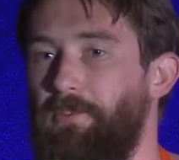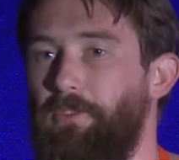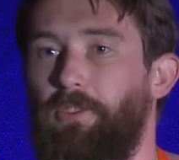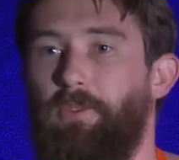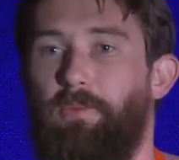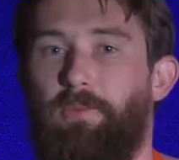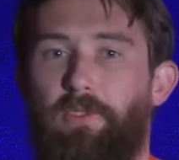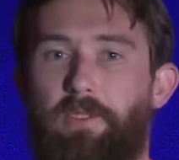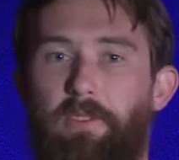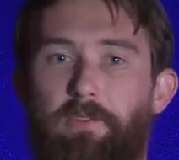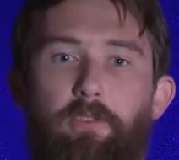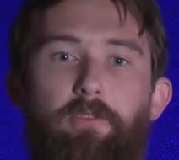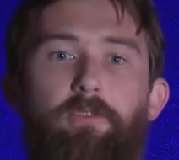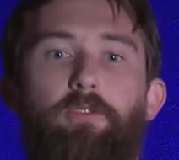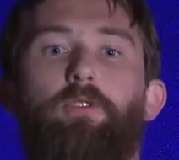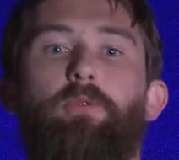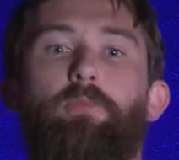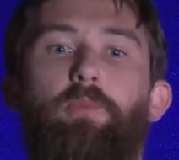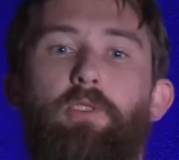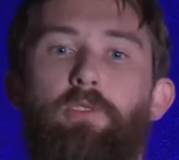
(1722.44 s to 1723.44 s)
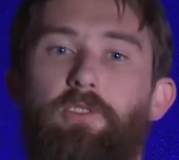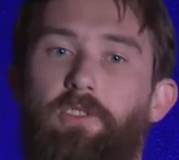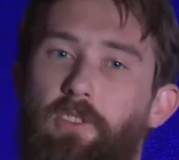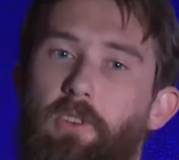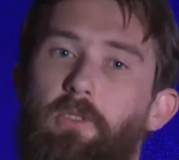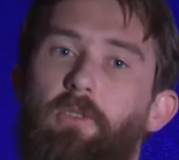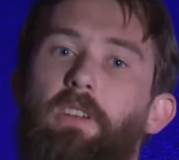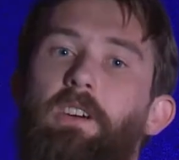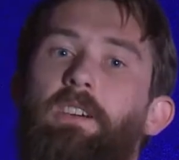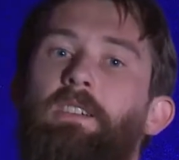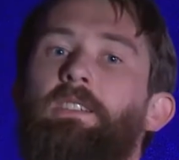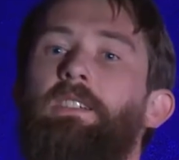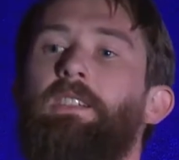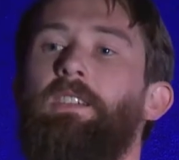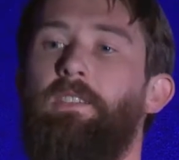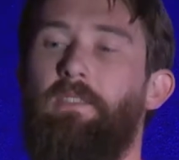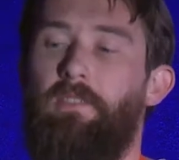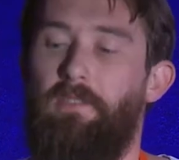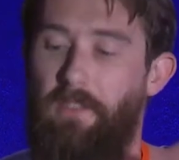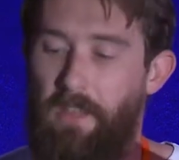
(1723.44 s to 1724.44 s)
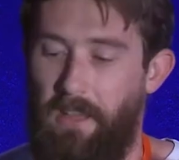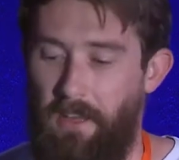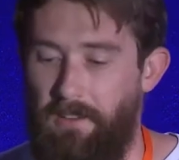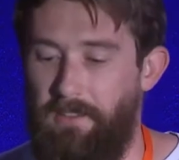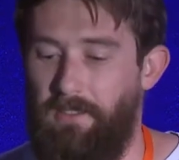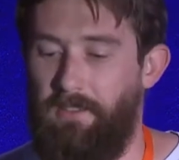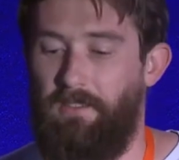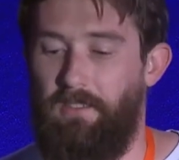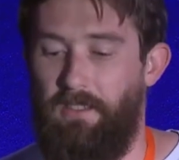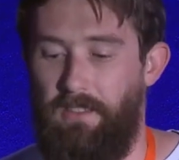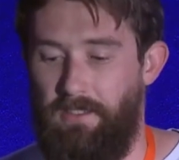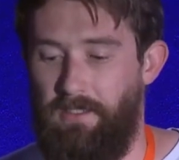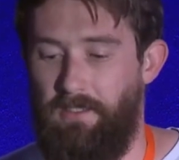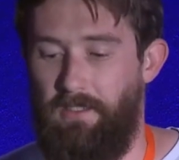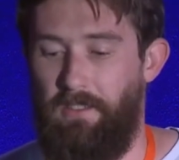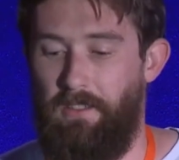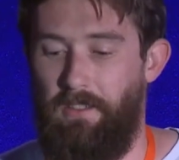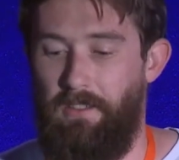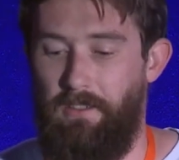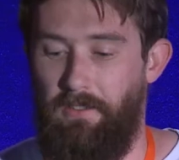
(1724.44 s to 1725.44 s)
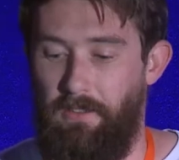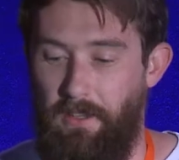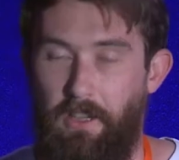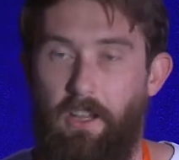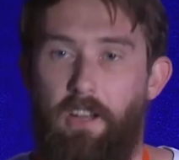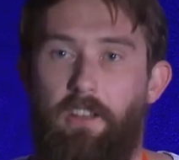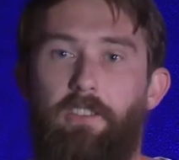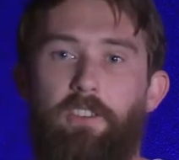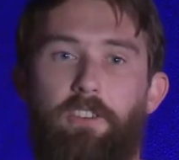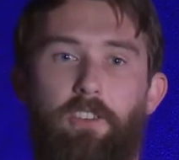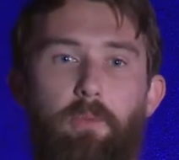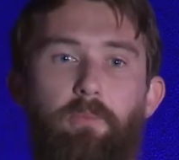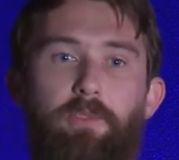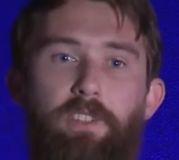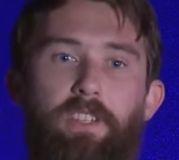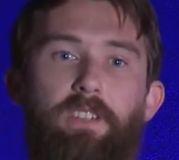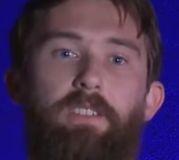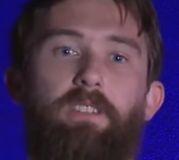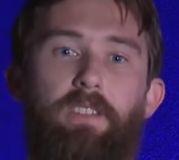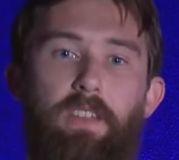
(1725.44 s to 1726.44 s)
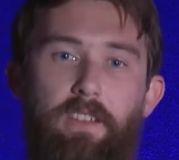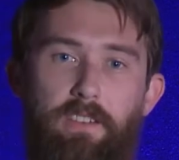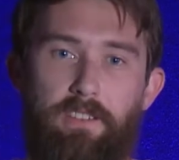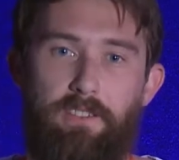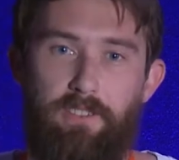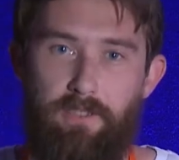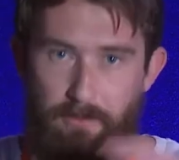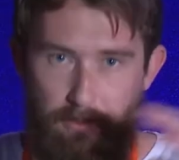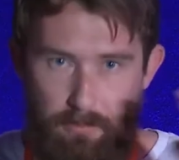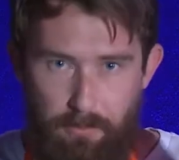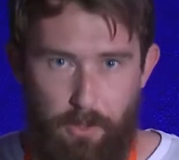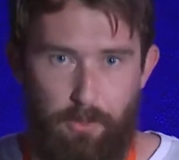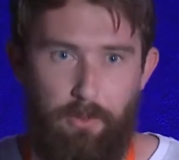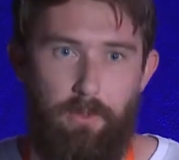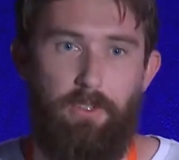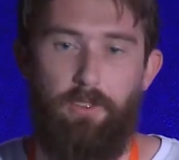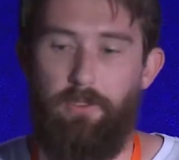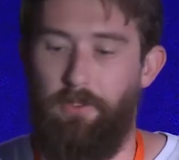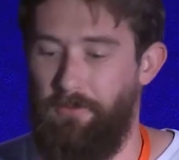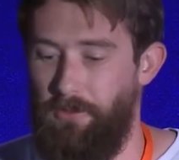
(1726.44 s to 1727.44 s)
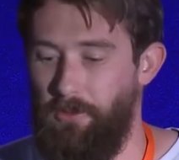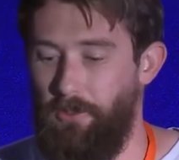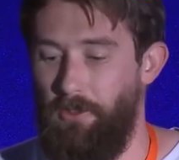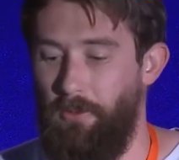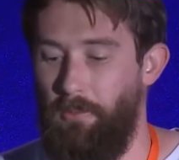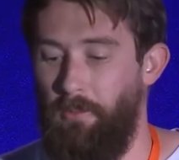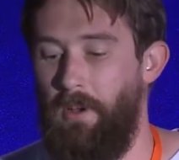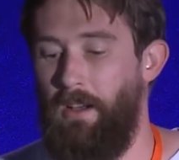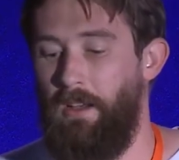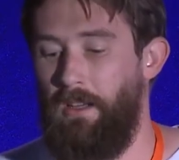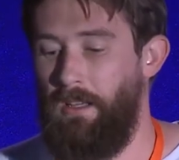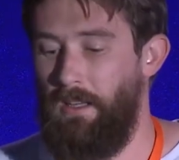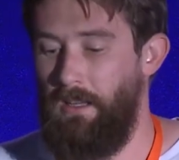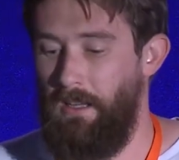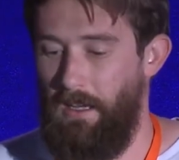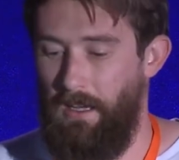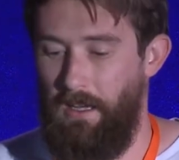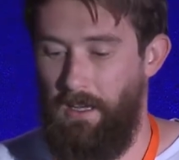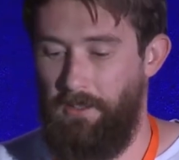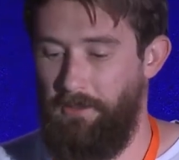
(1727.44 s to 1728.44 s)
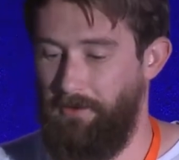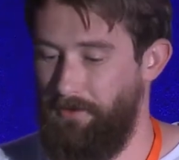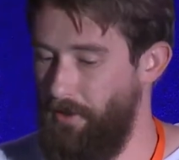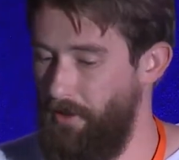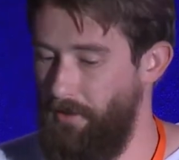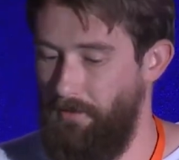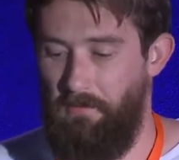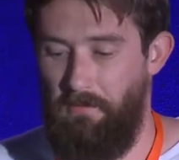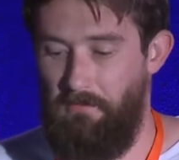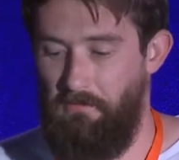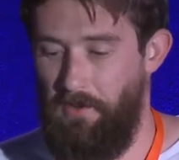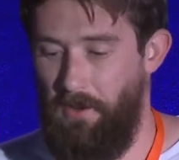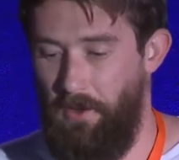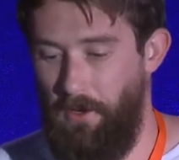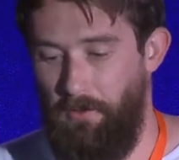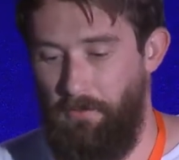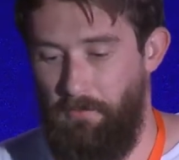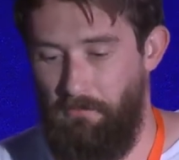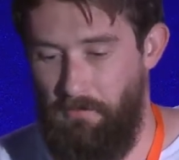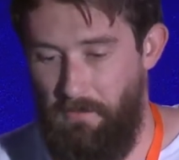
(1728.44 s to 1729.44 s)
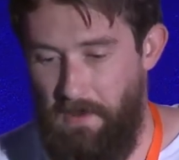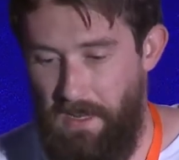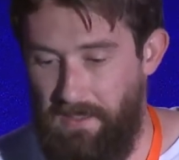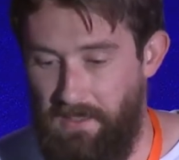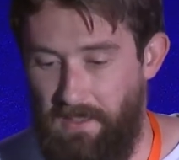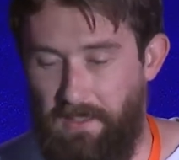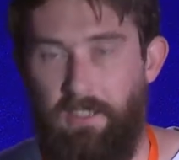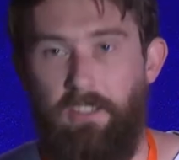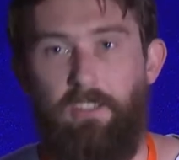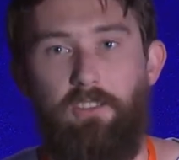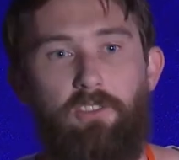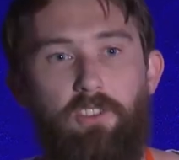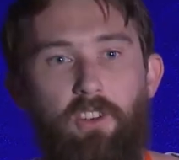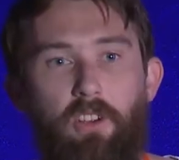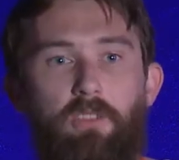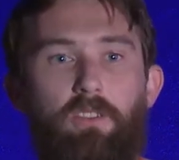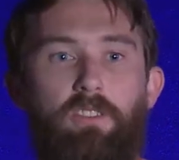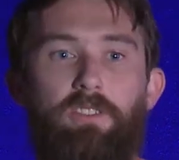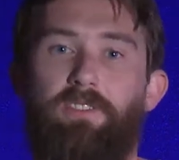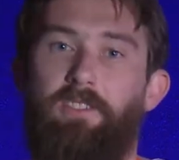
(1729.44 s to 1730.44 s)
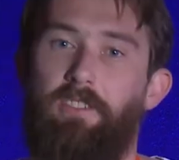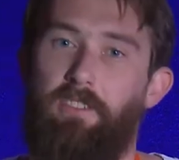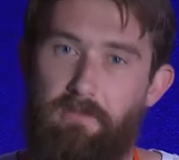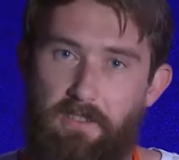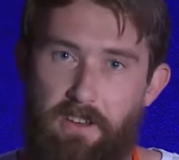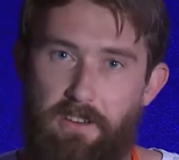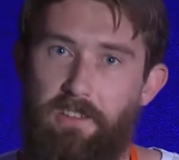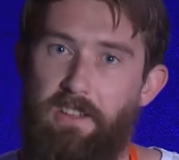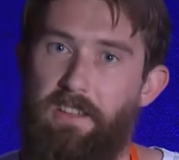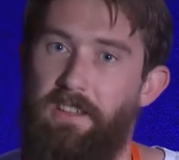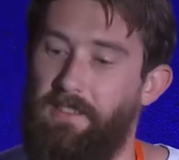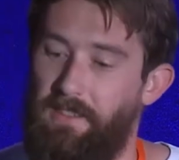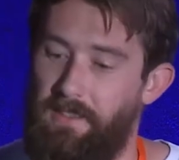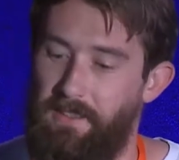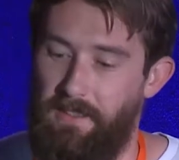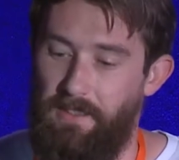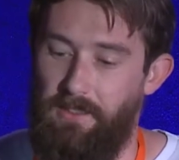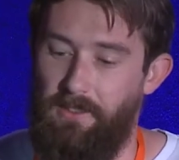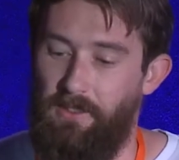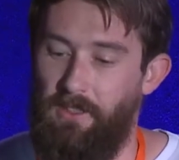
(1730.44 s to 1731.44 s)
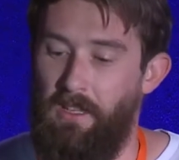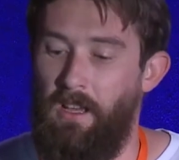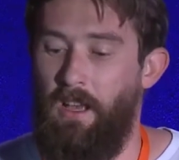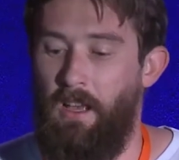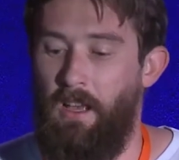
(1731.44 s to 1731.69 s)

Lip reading: forms, you have a form controller that is the kind of the object that is building your form. You've got entity controllers that render entities.